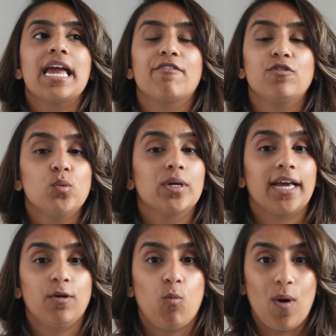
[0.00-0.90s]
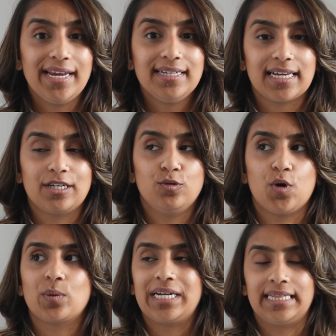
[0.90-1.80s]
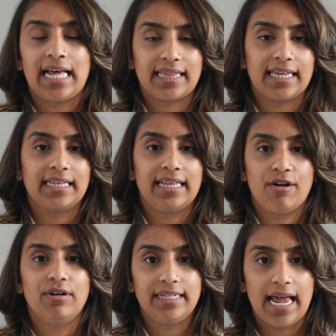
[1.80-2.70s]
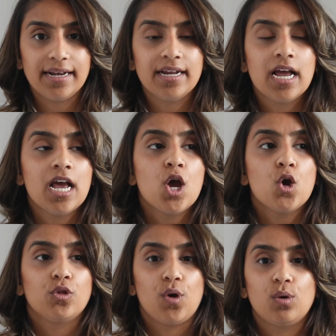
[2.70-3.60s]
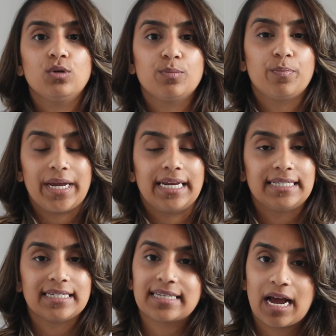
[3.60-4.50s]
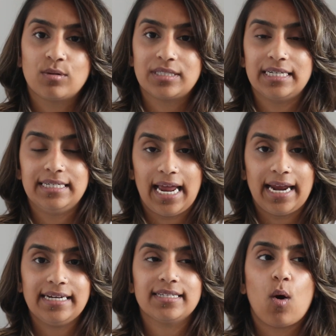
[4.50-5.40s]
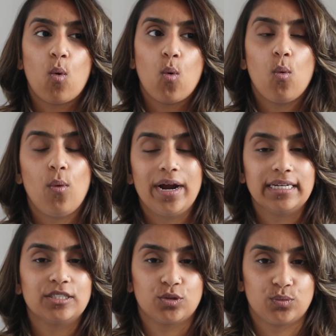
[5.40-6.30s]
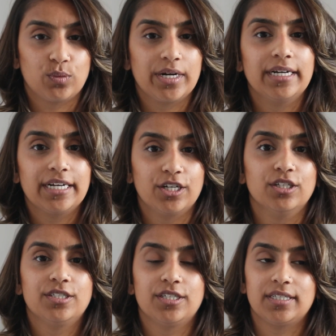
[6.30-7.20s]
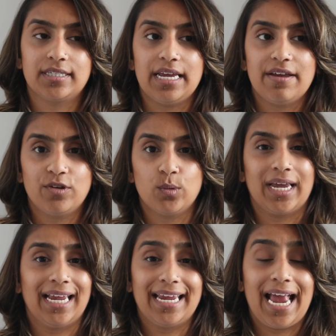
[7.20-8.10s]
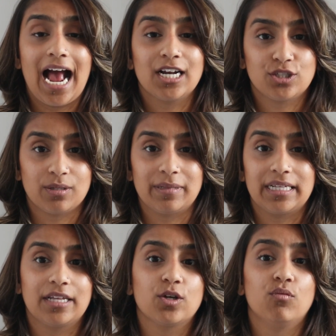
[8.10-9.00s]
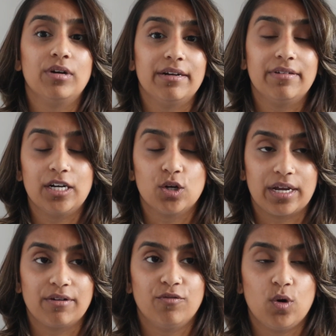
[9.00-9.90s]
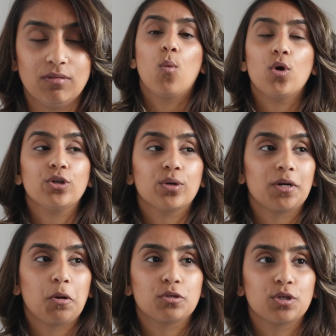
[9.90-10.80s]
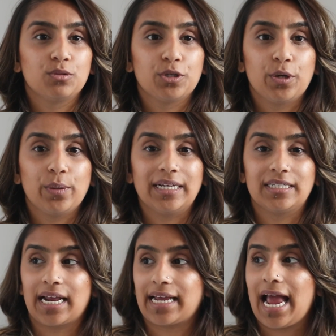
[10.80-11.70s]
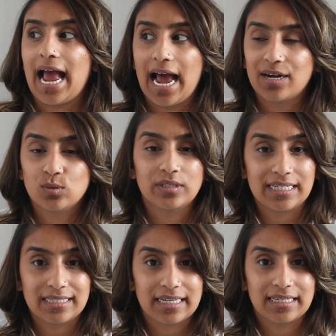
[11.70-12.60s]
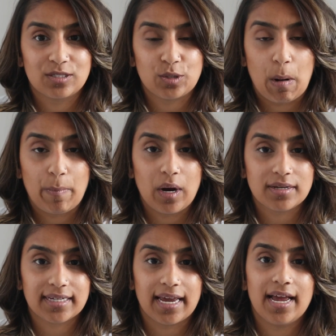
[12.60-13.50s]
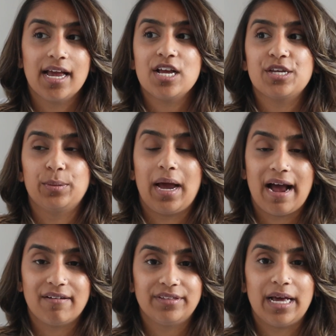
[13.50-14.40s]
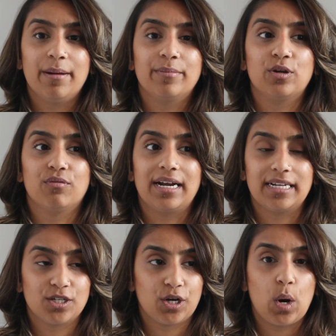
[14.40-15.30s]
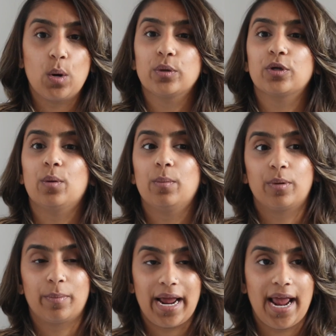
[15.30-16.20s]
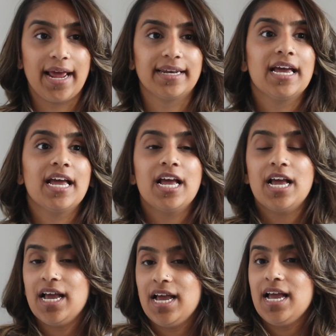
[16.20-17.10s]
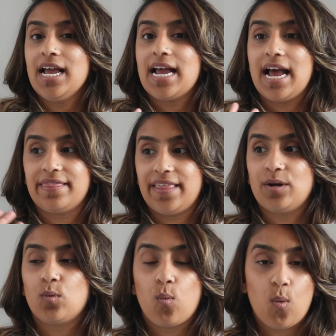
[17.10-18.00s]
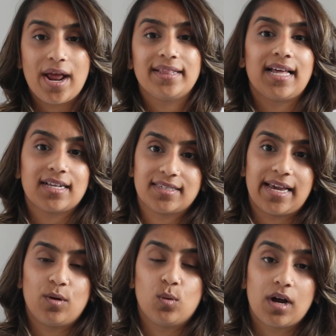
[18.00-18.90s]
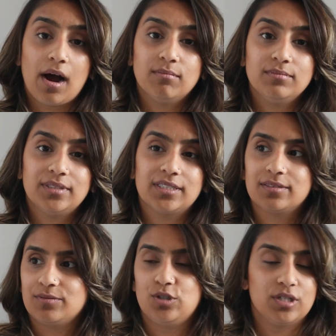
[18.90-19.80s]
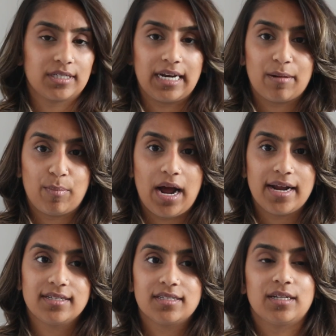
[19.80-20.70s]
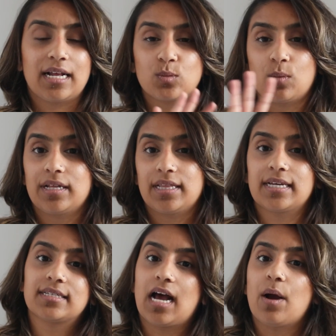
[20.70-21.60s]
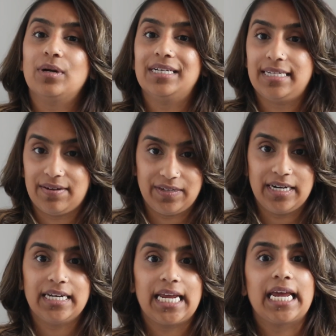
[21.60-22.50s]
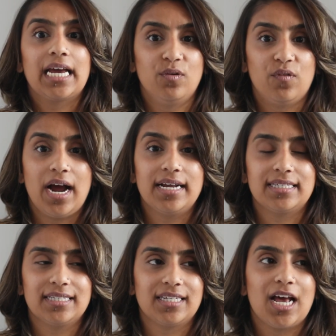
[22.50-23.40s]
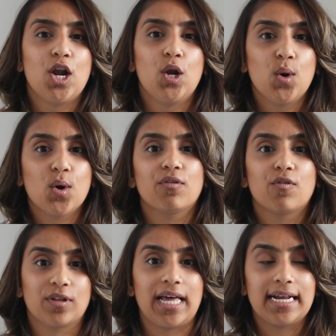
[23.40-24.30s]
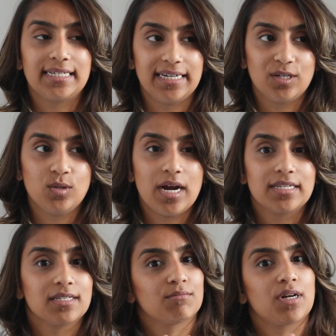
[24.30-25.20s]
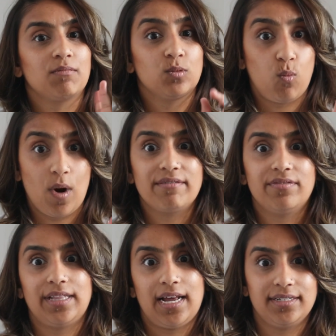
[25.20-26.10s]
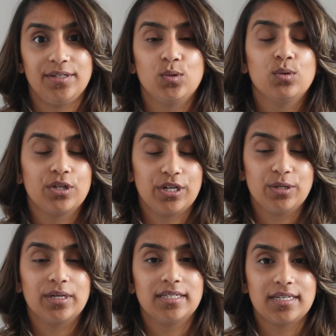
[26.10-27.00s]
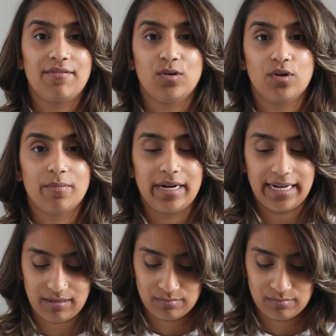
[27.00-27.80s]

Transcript: if you can wait and you don't need that thing there and then. Those big discounted days are always just really good to see if you can catch something that you're really looking for. What you can also do is like add all these things to your basket. You have them, you're ready to go, you're prepared. And then when that sale comes, you just click buy. So that's one of the things that I would definitely advise, is look for that deal and sometimes wait for that deal, and you can save a lot of money.